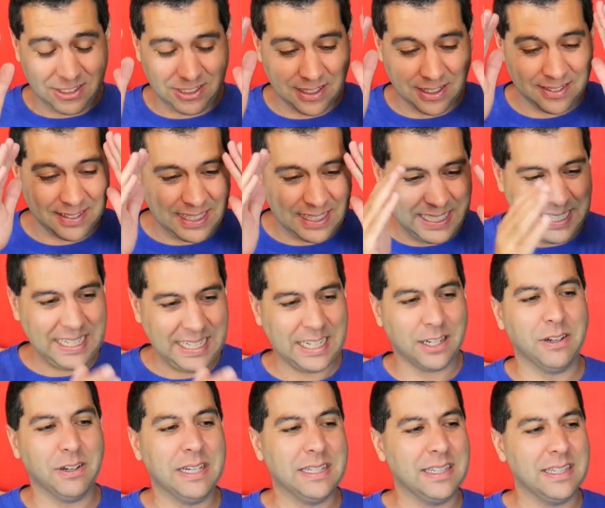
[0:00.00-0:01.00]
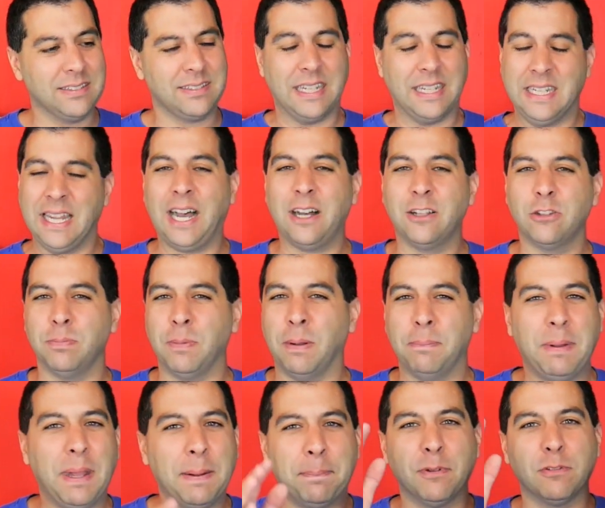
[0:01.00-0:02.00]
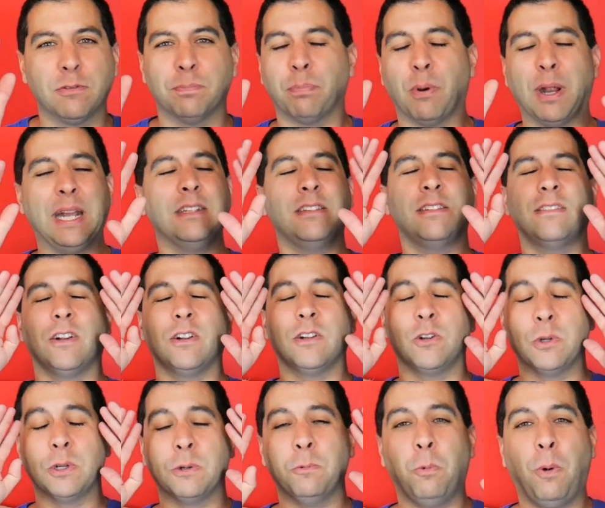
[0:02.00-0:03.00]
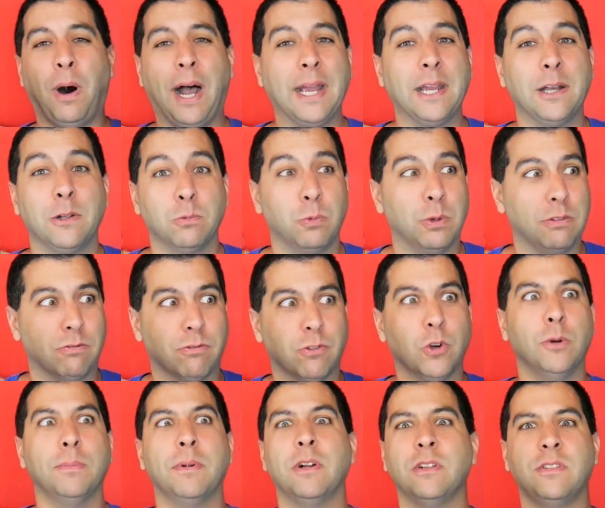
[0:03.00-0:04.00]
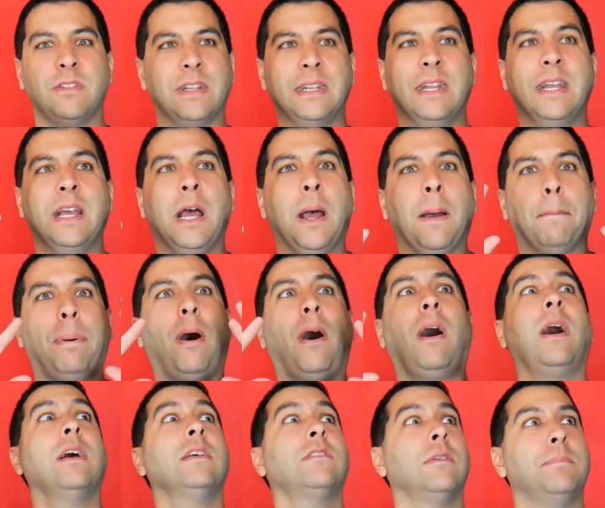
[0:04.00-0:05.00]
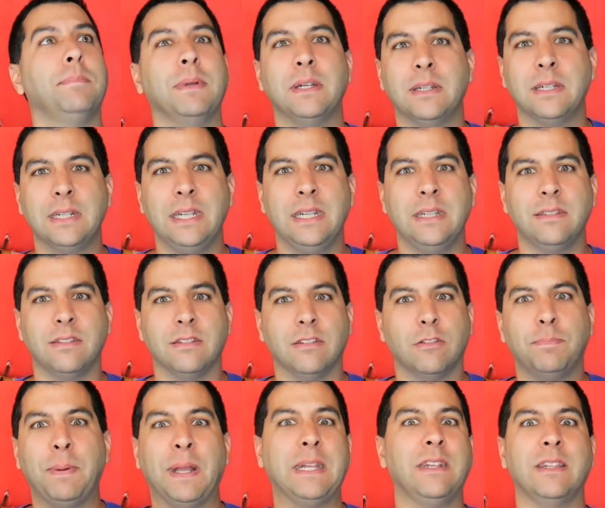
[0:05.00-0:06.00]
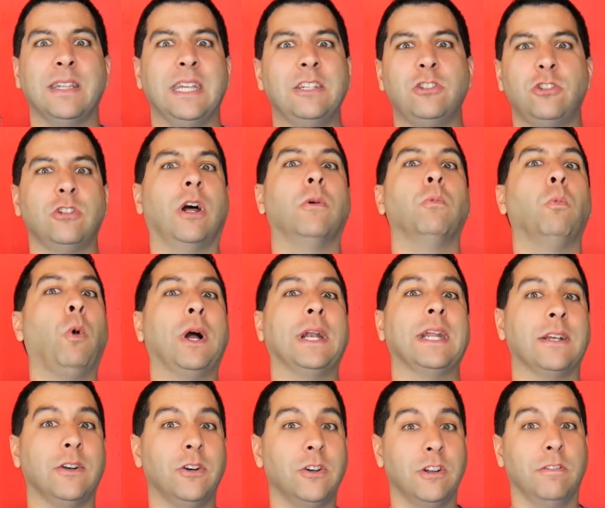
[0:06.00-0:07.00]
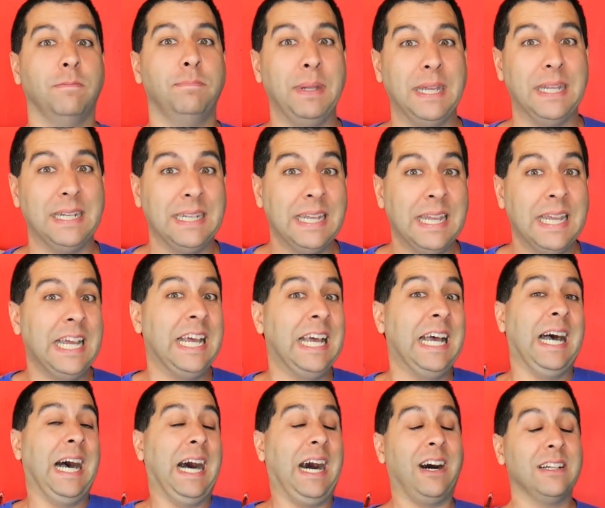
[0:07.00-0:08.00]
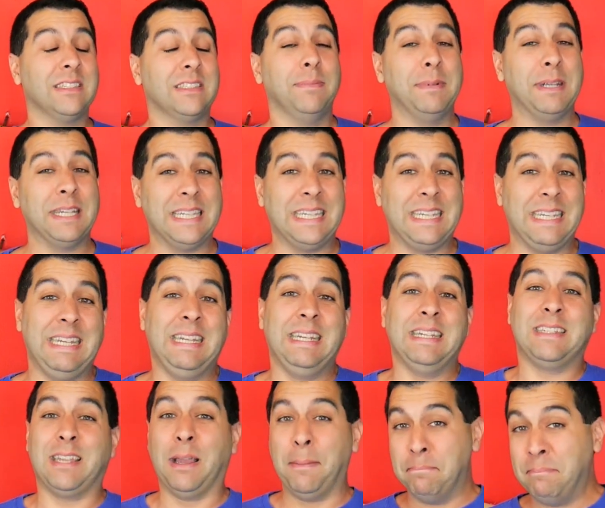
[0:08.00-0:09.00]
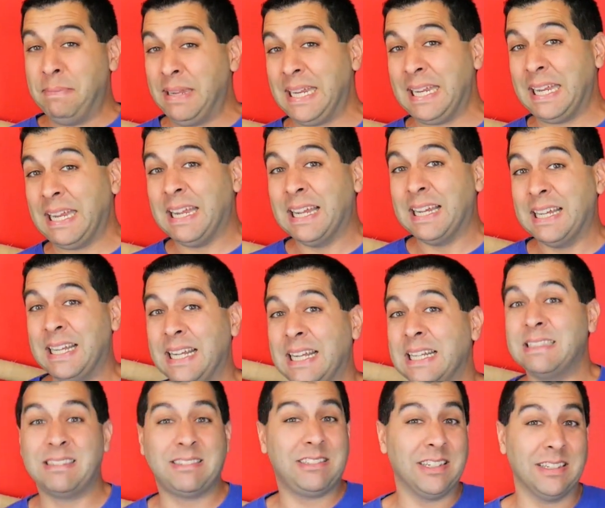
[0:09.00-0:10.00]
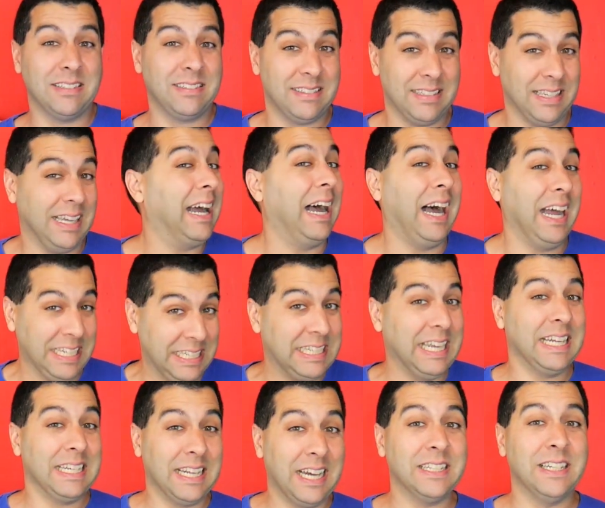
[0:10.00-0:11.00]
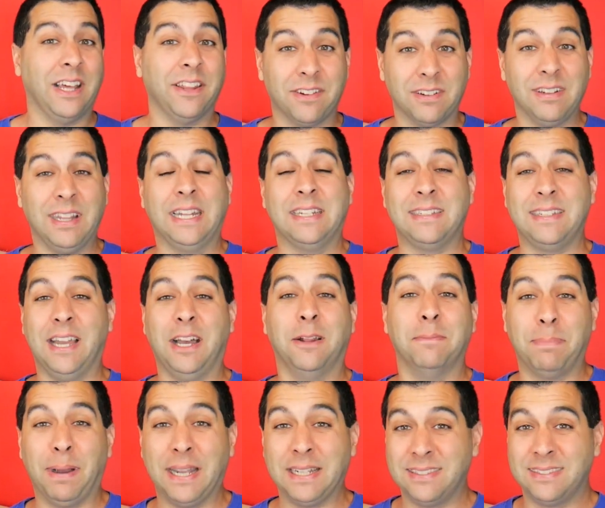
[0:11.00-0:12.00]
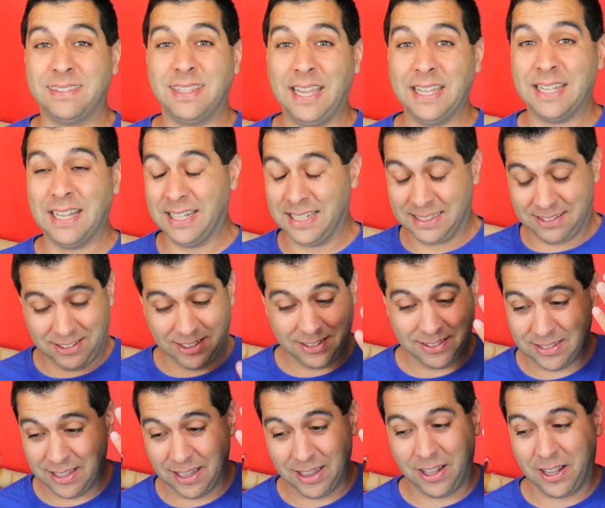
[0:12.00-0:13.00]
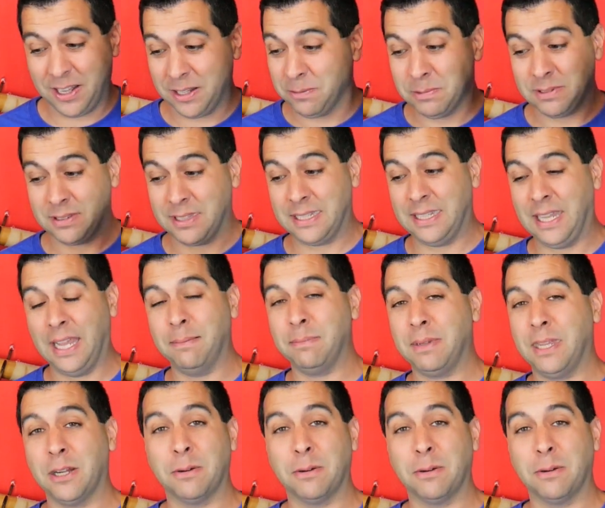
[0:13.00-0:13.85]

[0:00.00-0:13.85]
just hearing this announcement, people's brains started going wild with rumors and possibilities and speculation on what it could have been. Ultimately, to me, it's just yet another letdown by Sega, just along with the Game